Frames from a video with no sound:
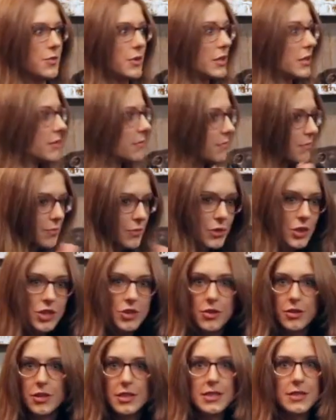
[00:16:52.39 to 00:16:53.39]
with
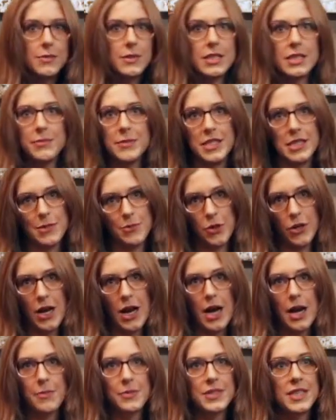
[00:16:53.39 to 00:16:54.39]
tourism Timmins
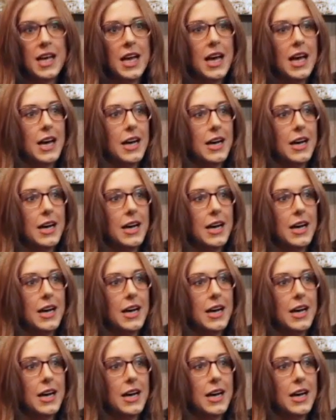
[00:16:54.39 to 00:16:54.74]
perhaps,